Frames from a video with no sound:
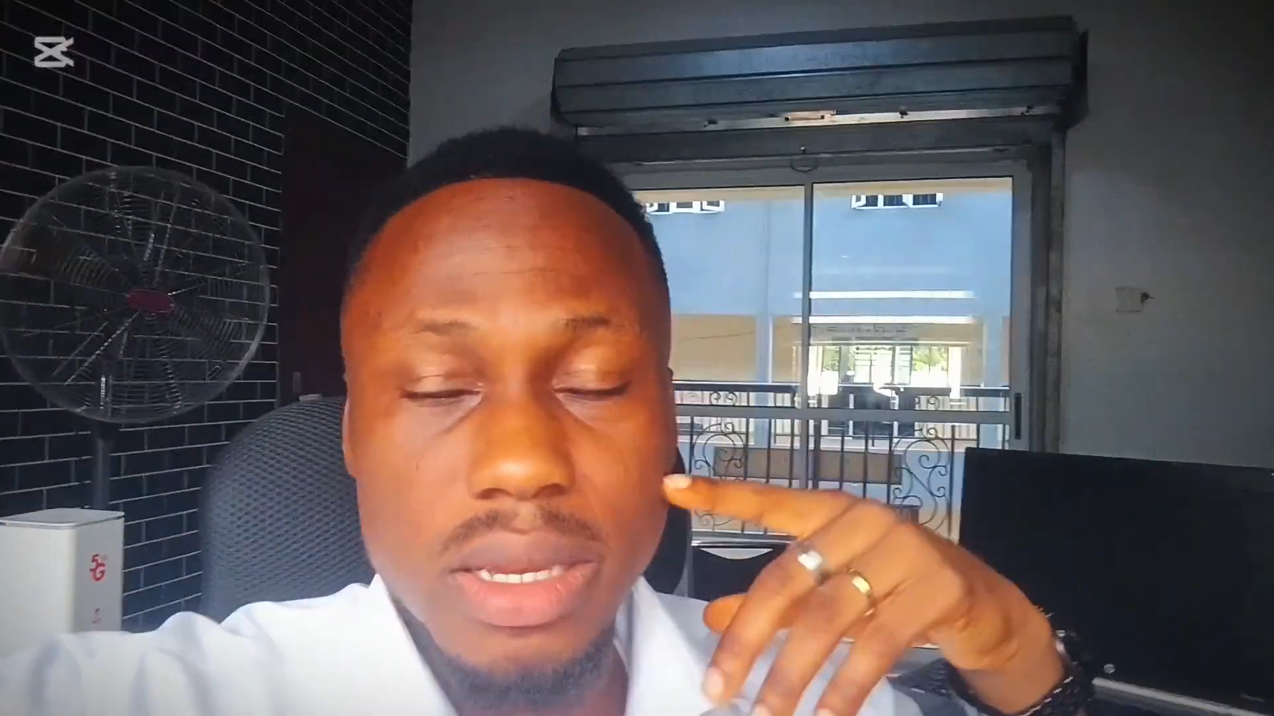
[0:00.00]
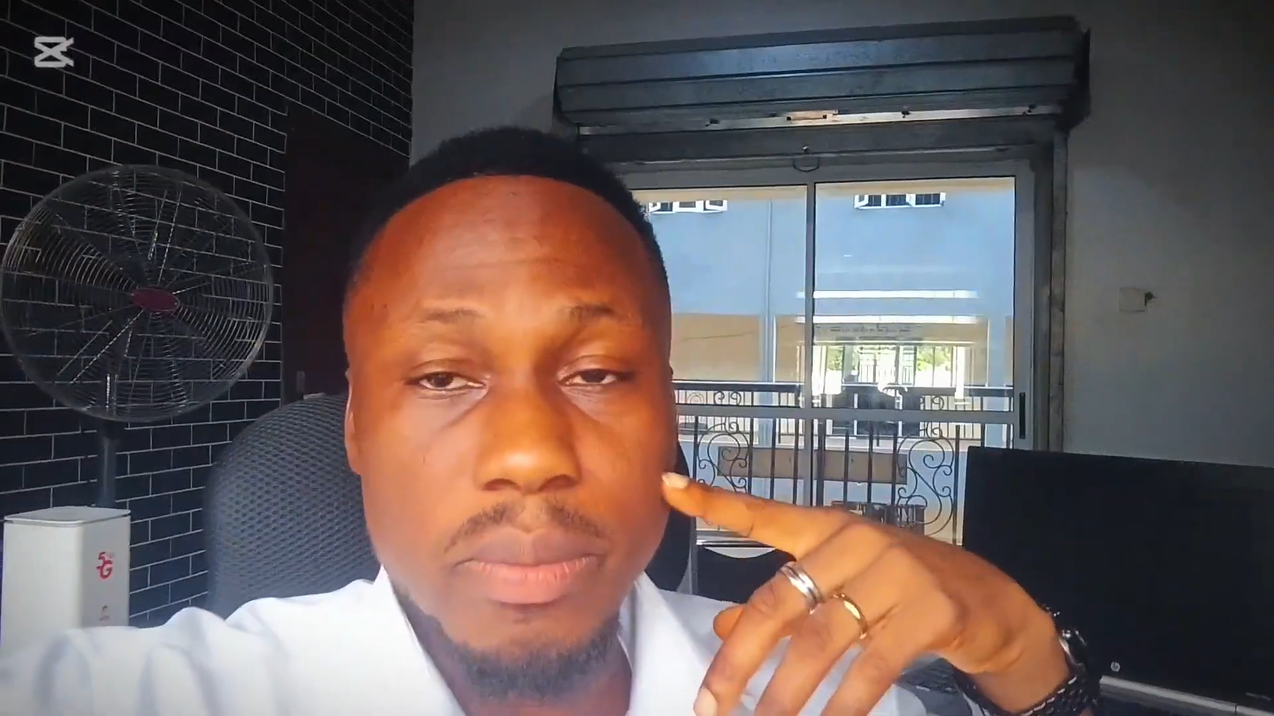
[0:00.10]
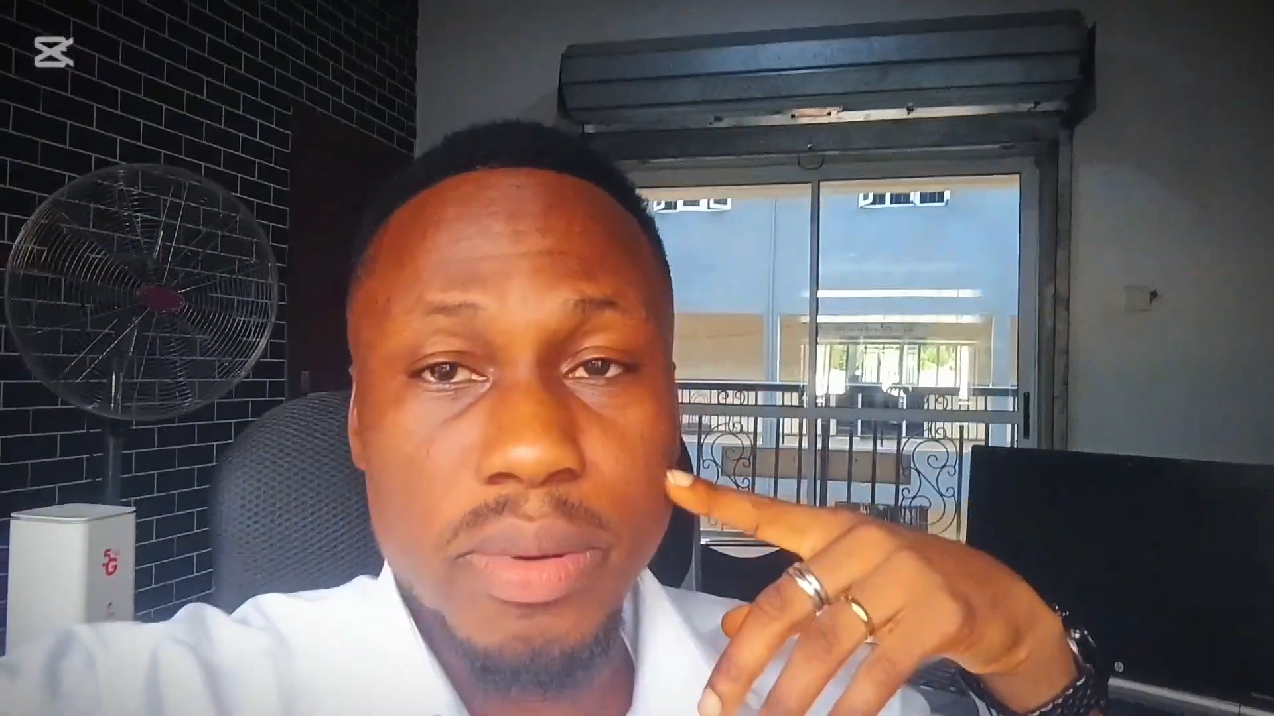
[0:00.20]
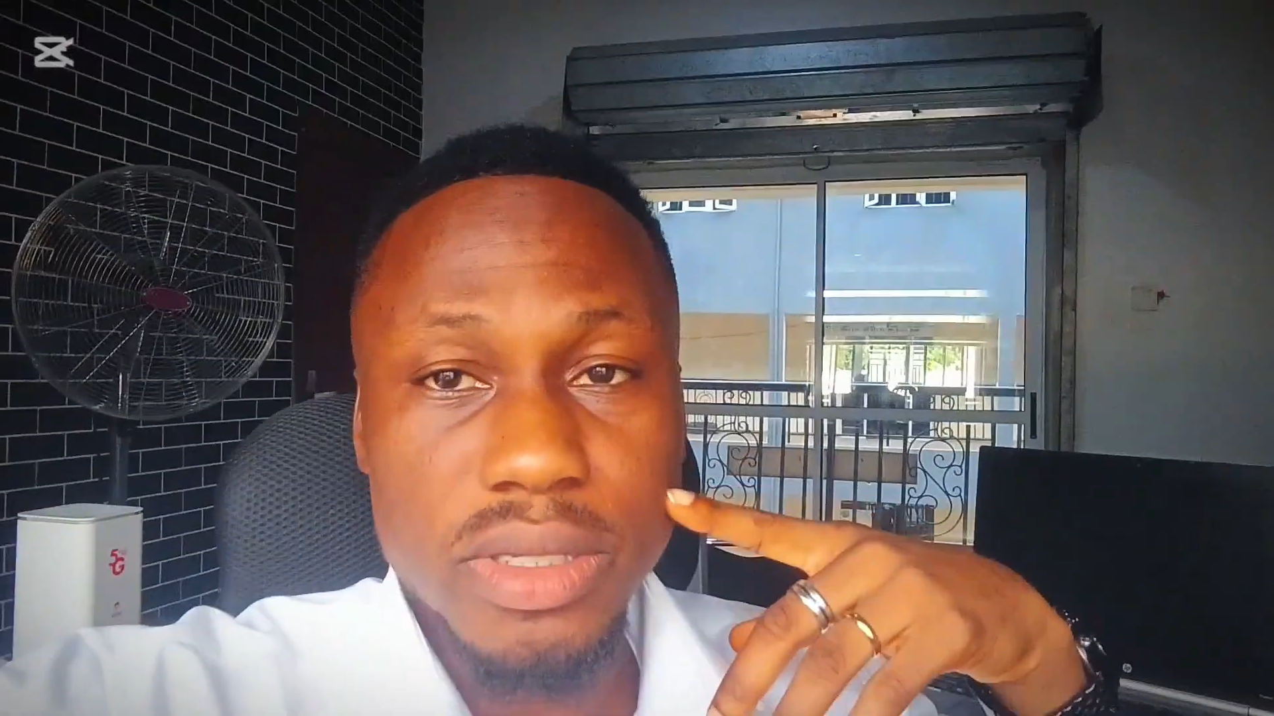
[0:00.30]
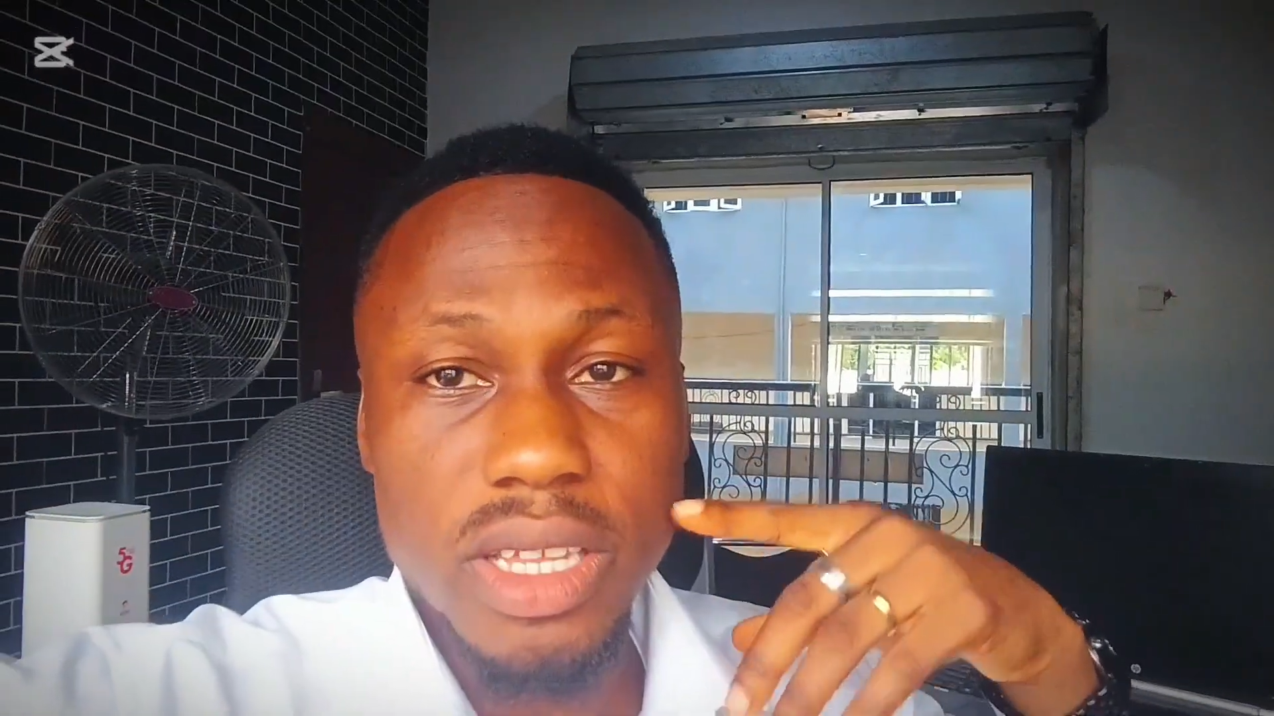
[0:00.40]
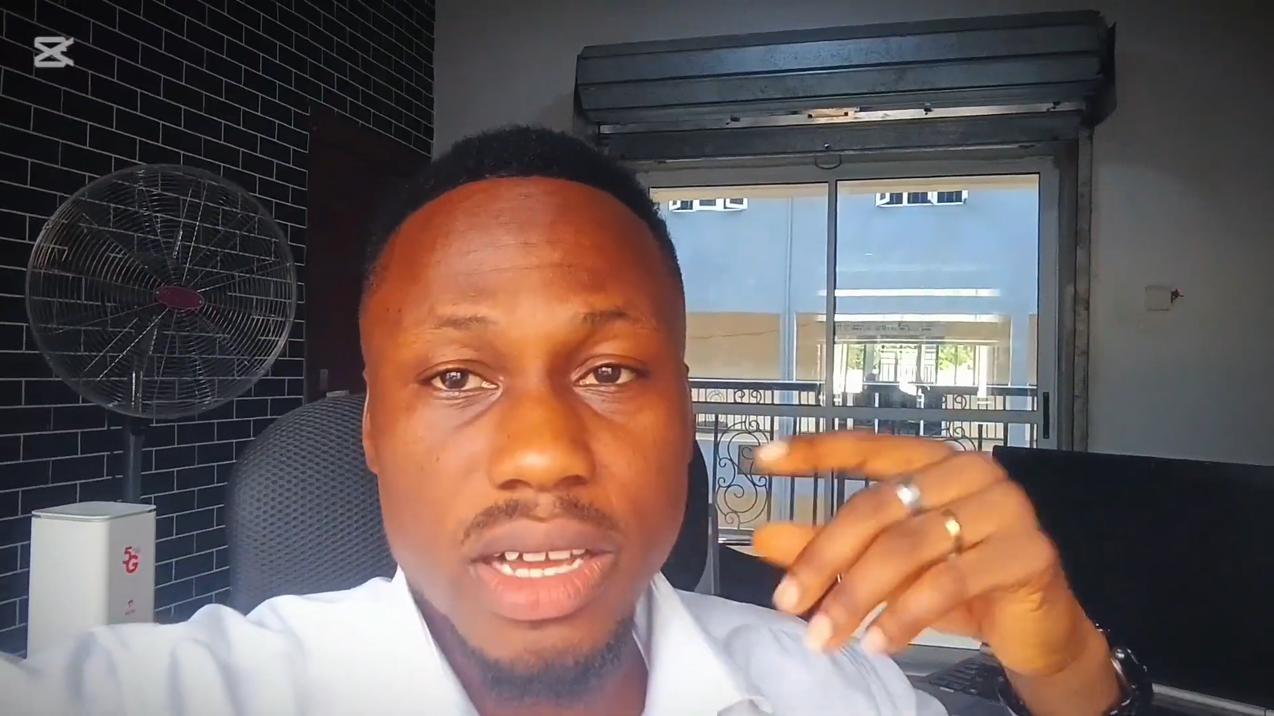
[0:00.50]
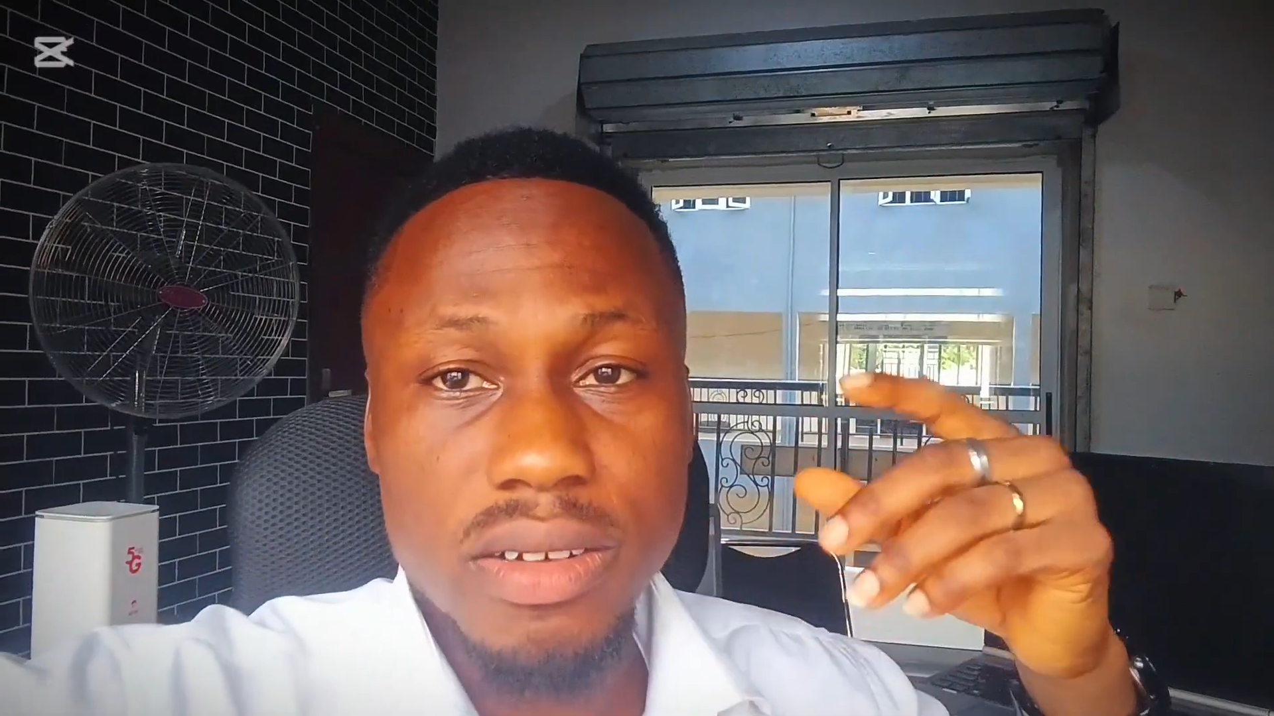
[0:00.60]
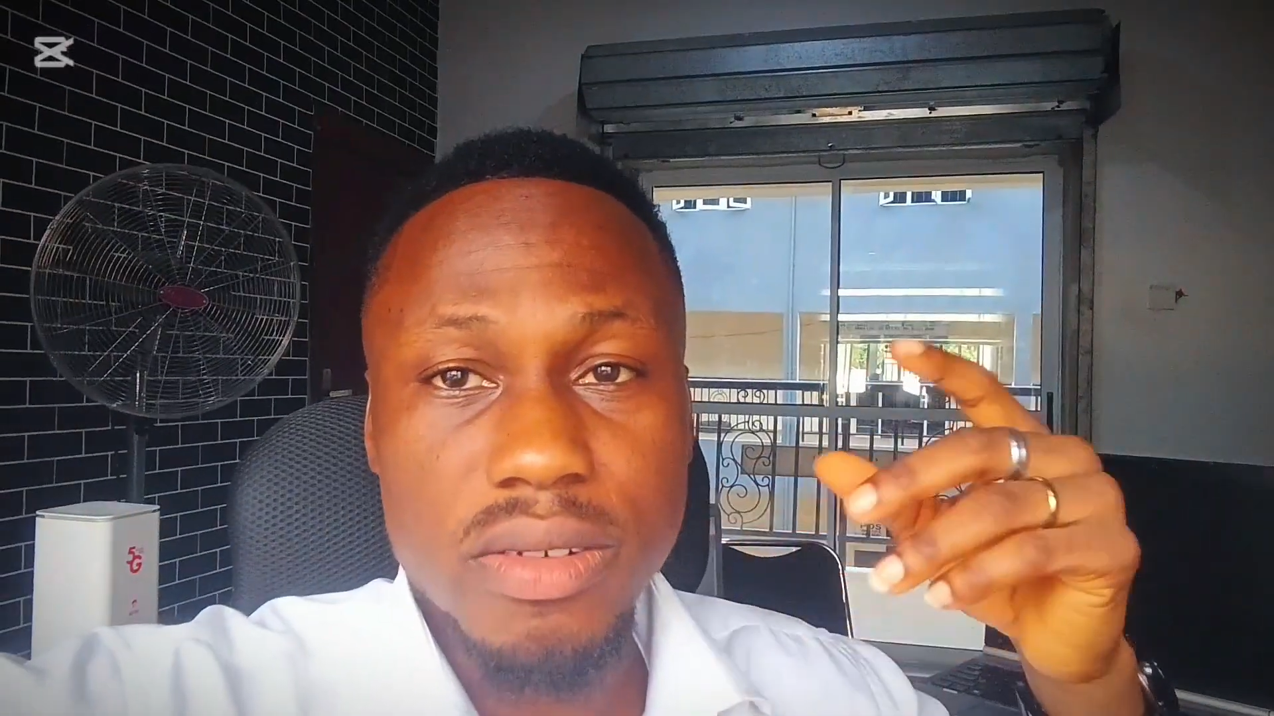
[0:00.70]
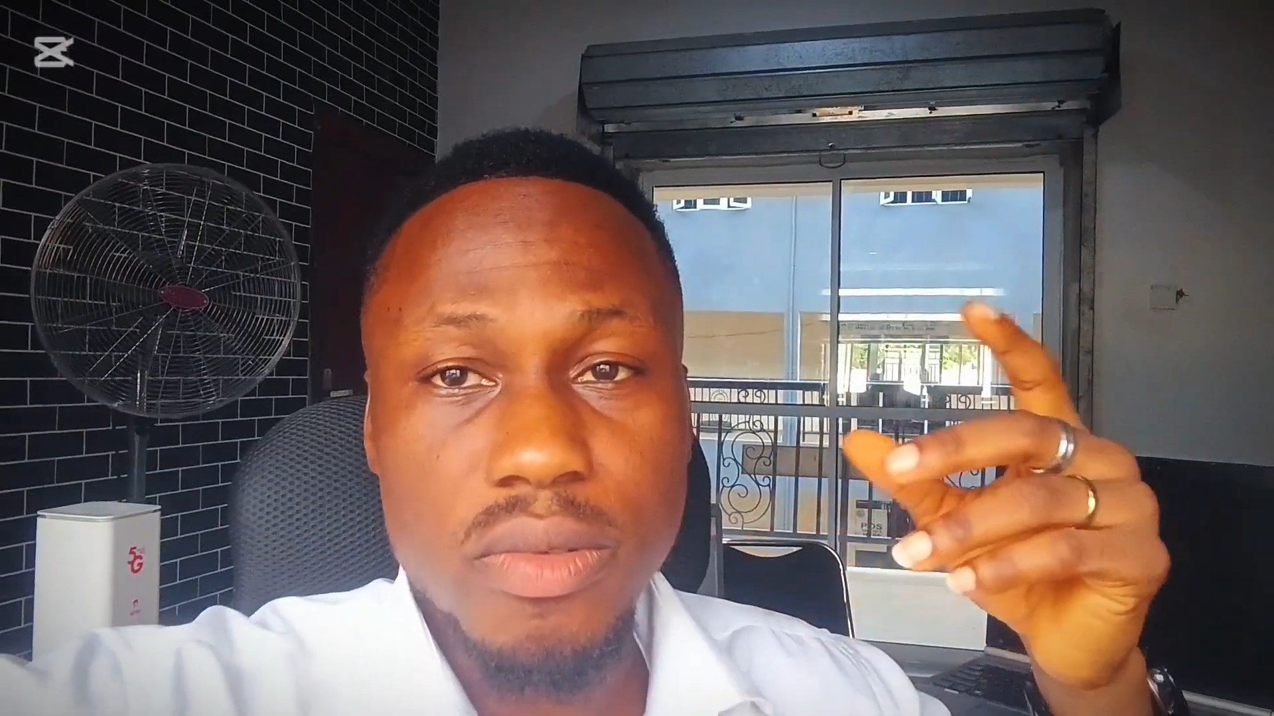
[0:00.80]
important